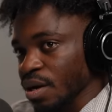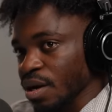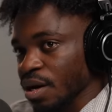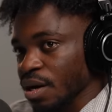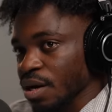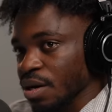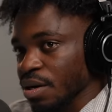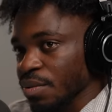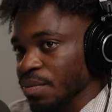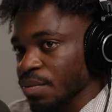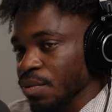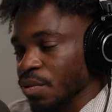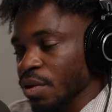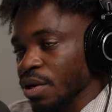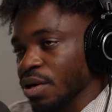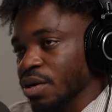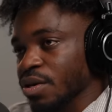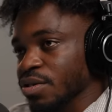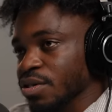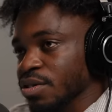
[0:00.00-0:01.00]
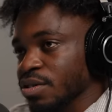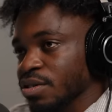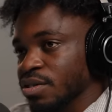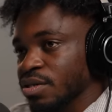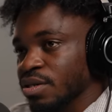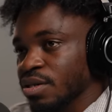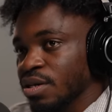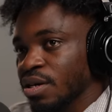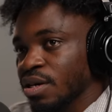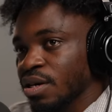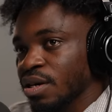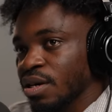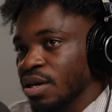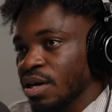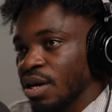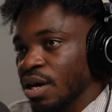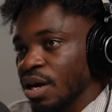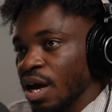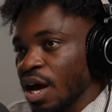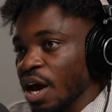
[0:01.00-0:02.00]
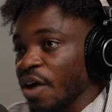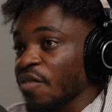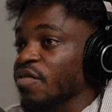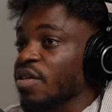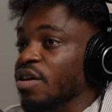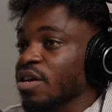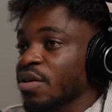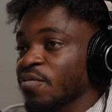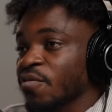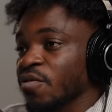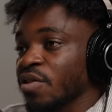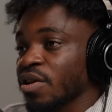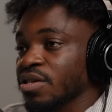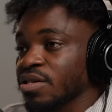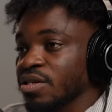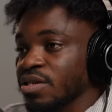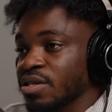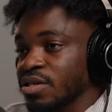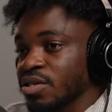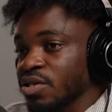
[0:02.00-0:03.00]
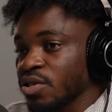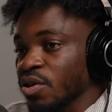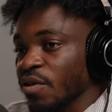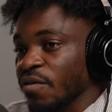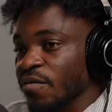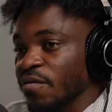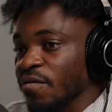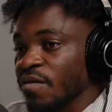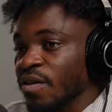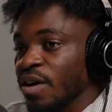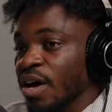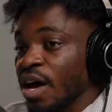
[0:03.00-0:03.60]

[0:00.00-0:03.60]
What else? I feel like I'm forgetting stuff.